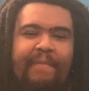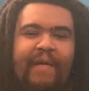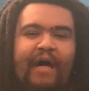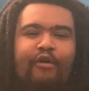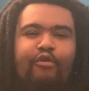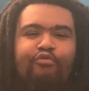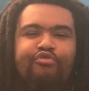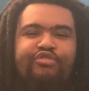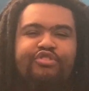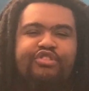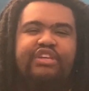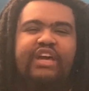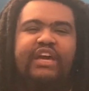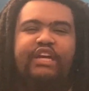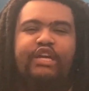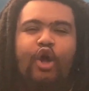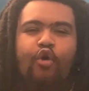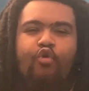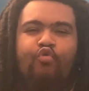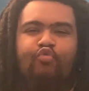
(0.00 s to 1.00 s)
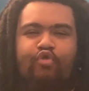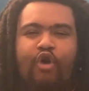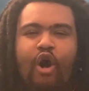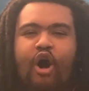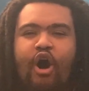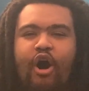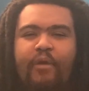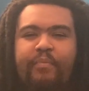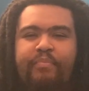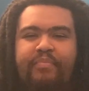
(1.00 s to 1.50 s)
I'm not gonna stick no
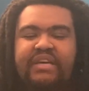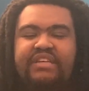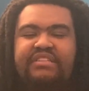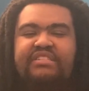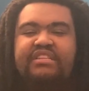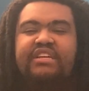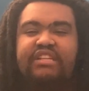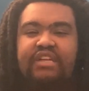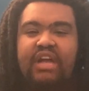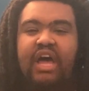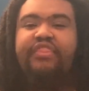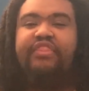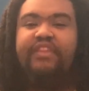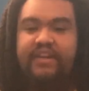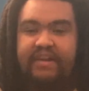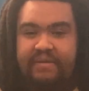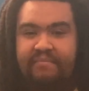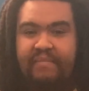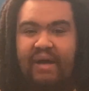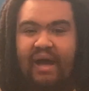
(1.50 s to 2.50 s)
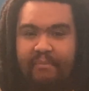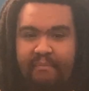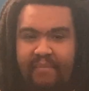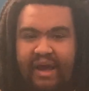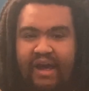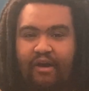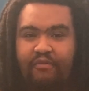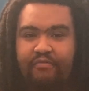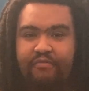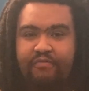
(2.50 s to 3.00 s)
raw piece of nothing in my
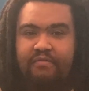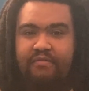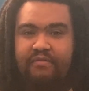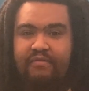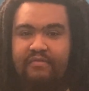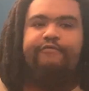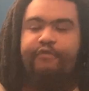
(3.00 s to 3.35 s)
mouth.